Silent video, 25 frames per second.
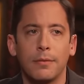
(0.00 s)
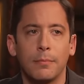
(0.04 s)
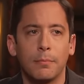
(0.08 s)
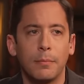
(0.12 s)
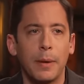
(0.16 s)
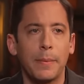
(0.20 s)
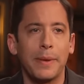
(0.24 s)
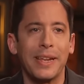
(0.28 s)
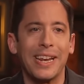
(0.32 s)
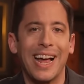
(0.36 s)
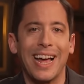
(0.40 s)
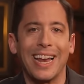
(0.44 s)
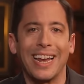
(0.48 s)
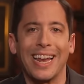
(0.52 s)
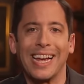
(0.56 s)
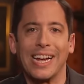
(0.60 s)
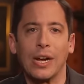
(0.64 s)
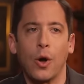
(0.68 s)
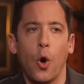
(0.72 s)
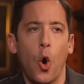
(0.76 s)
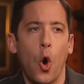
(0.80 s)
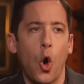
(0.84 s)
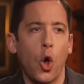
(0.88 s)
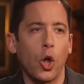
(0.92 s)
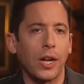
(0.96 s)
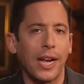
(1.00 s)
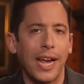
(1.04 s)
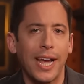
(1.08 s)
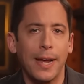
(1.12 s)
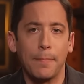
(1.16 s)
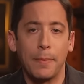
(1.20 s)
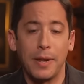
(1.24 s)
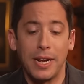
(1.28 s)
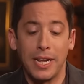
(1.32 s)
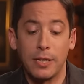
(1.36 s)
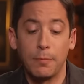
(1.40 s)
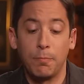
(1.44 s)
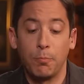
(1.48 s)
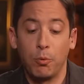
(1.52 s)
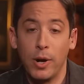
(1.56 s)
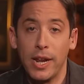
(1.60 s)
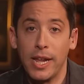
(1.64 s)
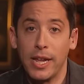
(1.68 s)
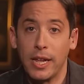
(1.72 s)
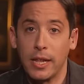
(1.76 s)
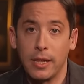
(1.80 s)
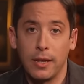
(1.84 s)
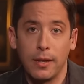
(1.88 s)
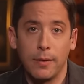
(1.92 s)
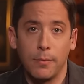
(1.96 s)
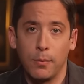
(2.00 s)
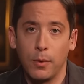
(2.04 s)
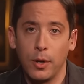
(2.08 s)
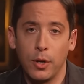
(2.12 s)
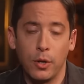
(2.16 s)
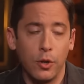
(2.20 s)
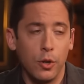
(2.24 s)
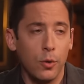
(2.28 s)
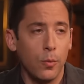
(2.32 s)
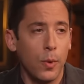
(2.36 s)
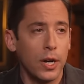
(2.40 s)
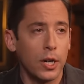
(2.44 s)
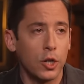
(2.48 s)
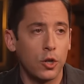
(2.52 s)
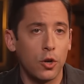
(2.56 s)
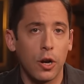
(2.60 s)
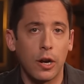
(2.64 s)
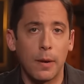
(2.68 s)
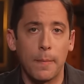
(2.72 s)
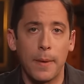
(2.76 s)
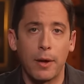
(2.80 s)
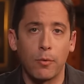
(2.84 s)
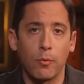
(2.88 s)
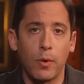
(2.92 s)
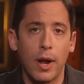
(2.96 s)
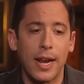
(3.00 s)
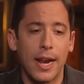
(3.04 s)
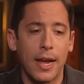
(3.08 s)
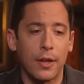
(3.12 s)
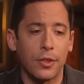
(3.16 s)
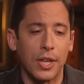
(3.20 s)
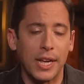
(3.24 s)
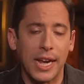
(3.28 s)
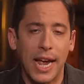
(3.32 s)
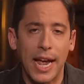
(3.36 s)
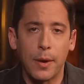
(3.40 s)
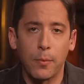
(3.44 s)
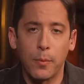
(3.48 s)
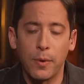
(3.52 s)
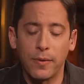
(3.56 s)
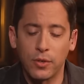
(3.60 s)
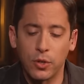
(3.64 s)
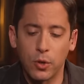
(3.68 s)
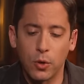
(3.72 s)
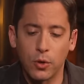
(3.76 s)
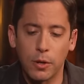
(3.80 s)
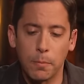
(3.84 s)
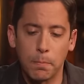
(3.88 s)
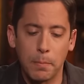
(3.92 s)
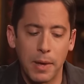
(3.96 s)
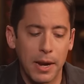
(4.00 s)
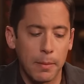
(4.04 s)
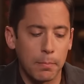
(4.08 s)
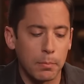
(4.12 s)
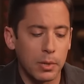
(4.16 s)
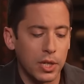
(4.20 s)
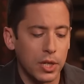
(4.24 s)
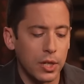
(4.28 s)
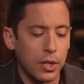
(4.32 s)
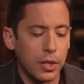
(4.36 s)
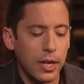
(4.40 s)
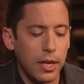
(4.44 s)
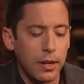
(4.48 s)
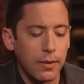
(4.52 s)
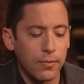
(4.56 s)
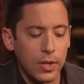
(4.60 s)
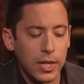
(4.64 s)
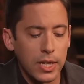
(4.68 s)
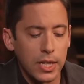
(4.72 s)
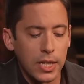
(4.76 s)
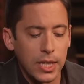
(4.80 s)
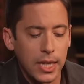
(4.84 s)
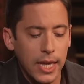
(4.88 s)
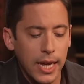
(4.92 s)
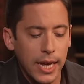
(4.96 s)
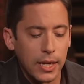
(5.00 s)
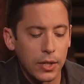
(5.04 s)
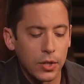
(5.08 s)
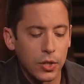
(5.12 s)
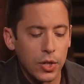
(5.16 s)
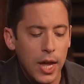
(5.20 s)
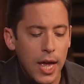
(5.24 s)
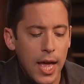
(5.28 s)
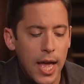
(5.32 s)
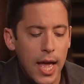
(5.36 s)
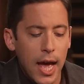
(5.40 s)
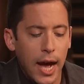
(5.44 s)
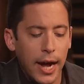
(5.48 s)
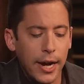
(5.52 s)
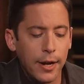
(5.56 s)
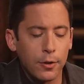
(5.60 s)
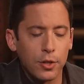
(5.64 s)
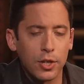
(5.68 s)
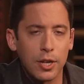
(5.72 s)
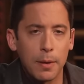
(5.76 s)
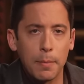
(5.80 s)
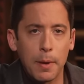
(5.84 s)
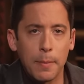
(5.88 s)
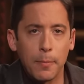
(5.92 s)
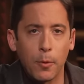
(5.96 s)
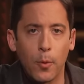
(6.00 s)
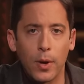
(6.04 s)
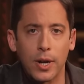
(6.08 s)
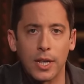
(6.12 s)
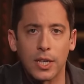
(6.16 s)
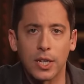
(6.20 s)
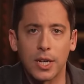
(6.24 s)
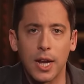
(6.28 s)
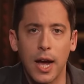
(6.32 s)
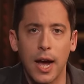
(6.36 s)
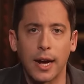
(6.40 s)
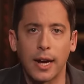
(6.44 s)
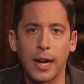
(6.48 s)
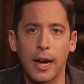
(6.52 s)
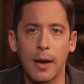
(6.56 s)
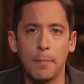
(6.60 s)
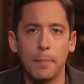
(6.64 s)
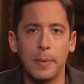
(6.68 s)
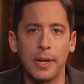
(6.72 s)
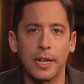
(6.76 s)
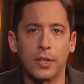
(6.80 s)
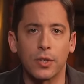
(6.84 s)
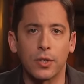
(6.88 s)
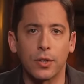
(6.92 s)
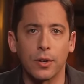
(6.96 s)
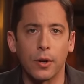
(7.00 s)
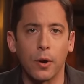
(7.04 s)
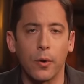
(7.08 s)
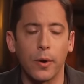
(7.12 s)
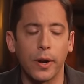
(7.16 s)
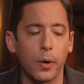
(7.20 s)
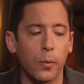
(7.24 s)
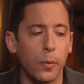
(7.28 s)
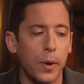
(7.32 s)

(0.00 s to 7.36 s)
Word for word: Maybe not like all candles, but it's pretty. You want to talk about right out the gate. We've sold about a bazillion of these things. I know some people want to stock up because they're going